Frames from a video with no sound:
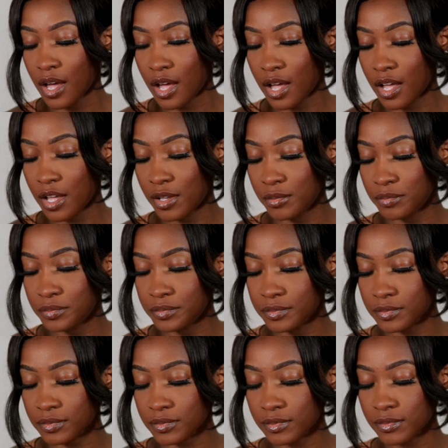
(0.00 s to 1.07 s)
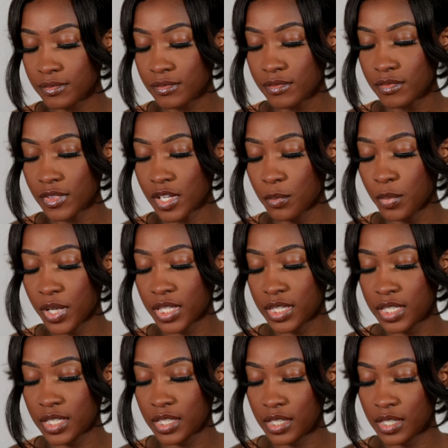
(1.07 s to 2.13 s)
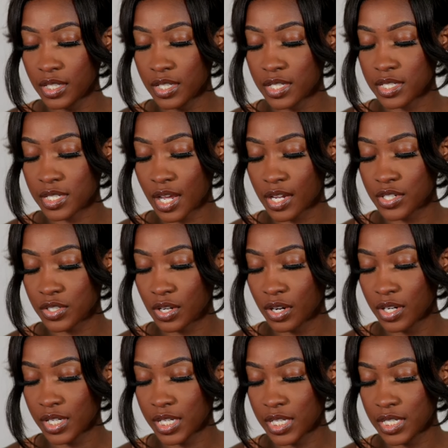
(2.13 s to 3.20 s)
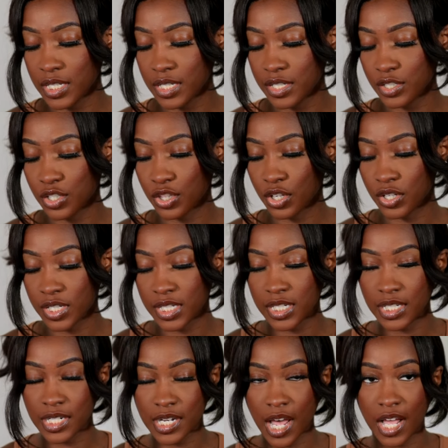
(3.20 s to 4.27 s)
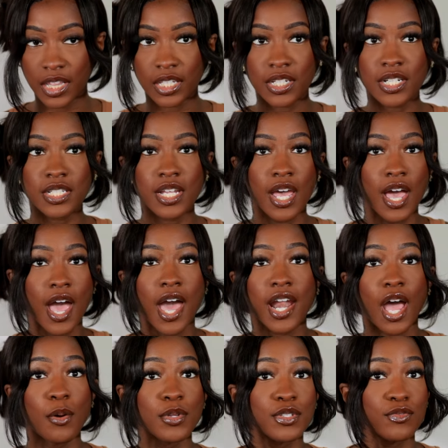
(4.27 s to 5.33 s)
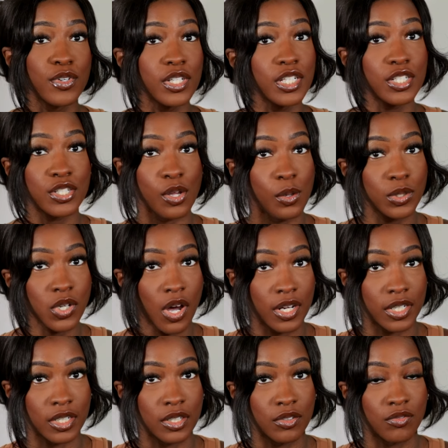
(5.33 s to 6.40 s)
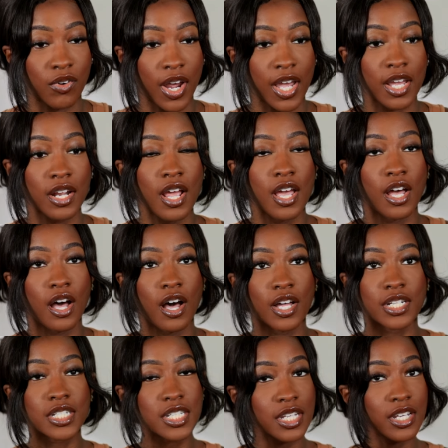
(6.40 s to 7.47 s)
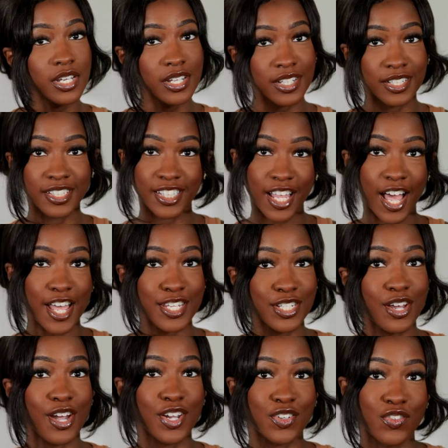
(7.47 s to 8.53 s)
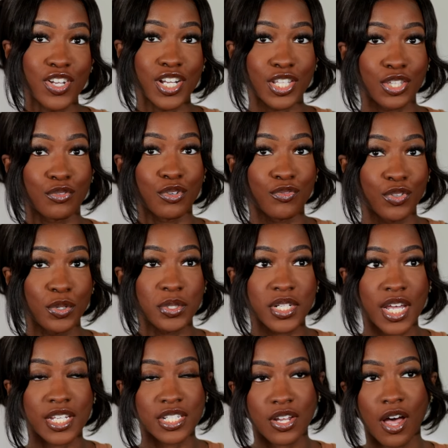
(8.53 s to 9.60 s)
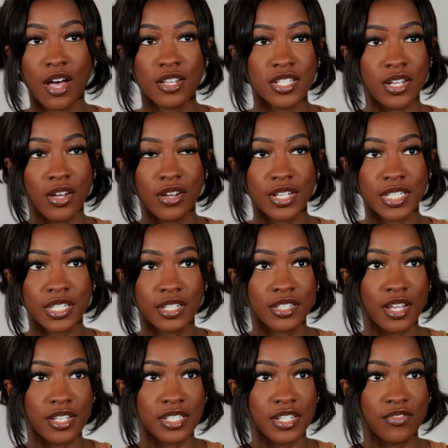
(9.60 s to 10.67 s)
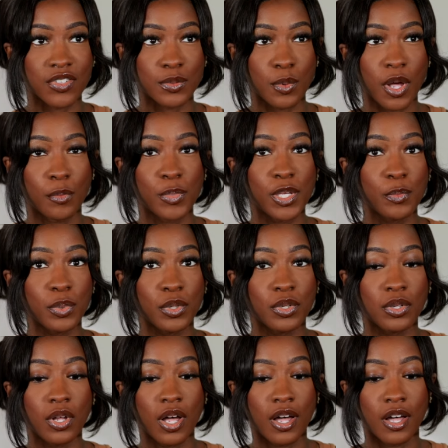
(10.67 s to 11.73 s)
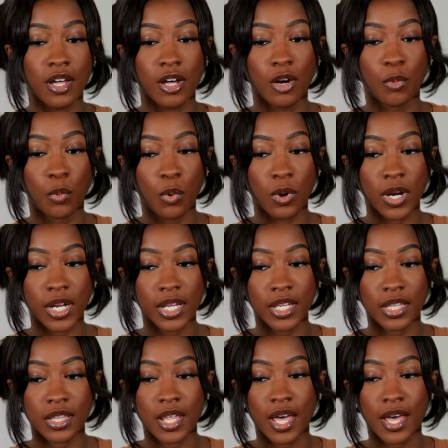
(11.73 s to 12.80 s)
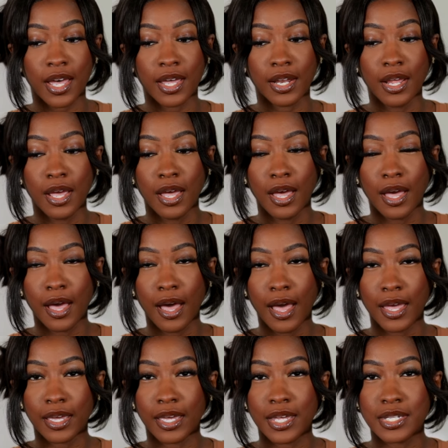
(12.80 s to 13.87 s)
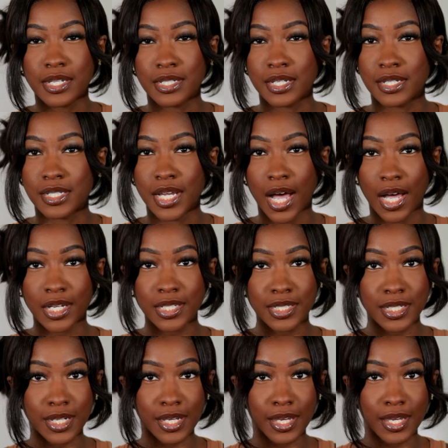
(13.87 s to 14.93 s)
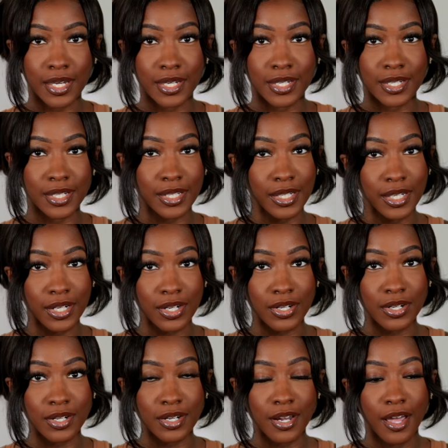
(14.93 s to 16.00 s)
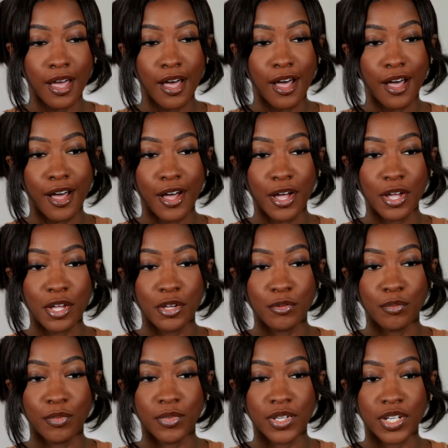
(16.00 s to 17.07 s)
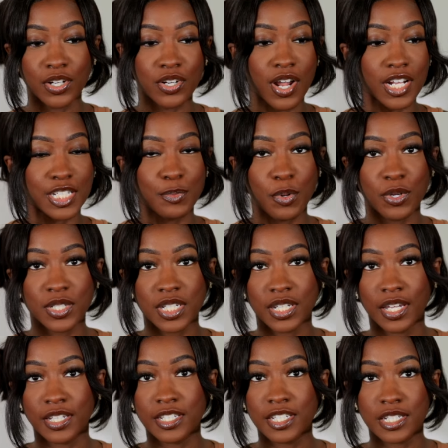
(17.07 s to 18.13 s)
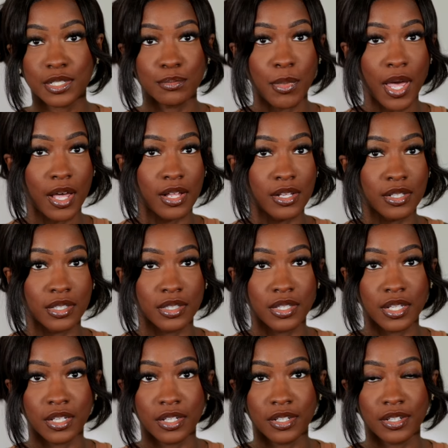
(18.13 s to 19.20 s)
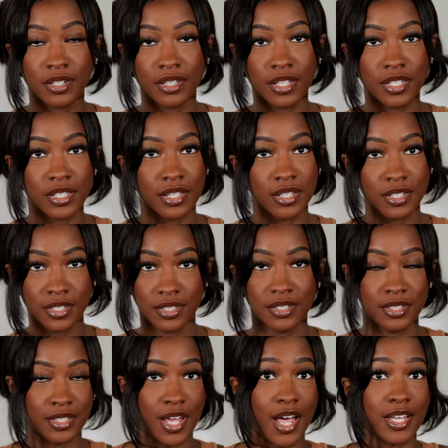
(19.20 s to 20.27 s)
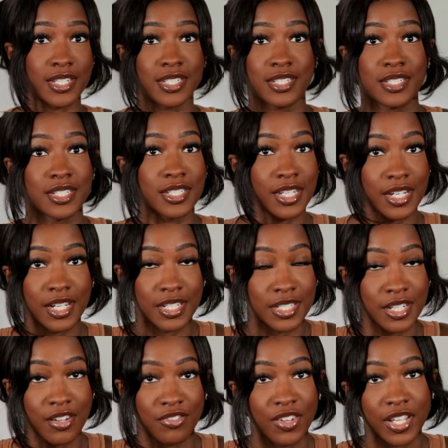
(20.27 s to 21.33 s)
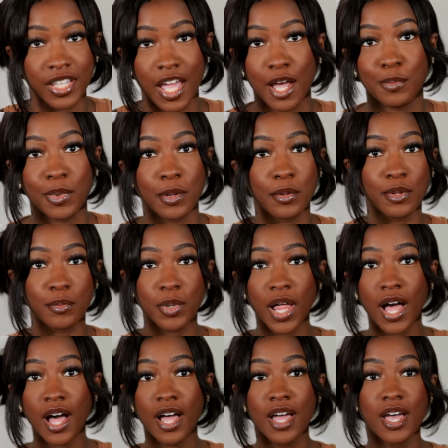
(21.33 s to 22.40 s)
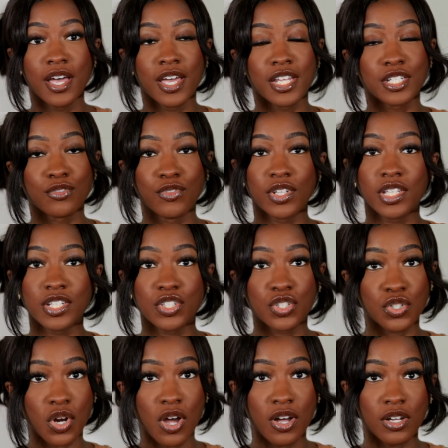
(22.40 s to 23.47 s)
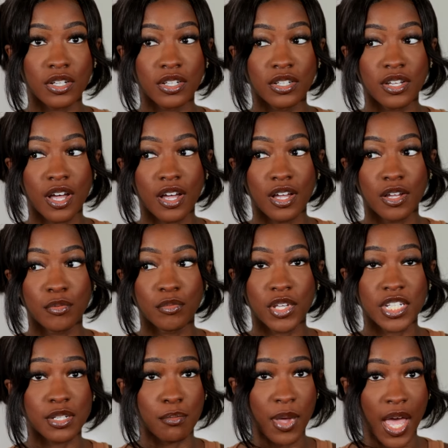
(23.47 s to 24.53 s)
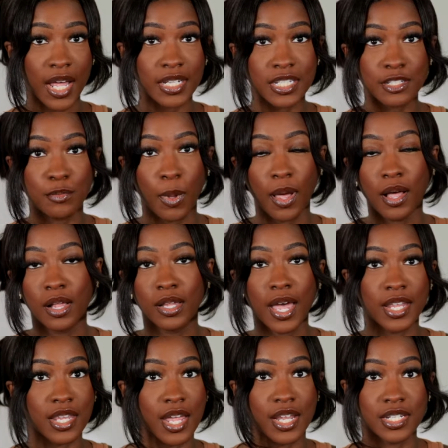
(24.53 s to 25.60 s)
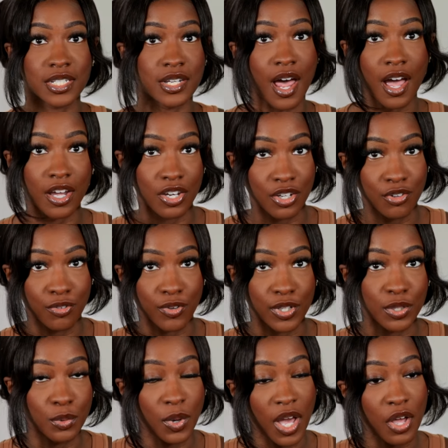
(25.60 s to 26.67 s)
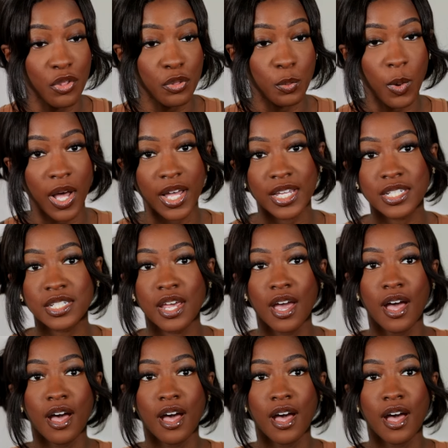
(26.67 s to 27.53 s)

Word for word: Um, but the Scotchgard is thirteen dollars, and I was really sold on it, right? Until I started reading the reviews, and I saw, I saw on TikTok and stuff as well, people uh, warning that I guess it's a toxic cleaner. Um, you're not supposed to like smell the, the, the toxins in it, stuff like that, blah, blah, blah. It's a really strong, um, it's a bad smell, and that it's not good for you health-wise.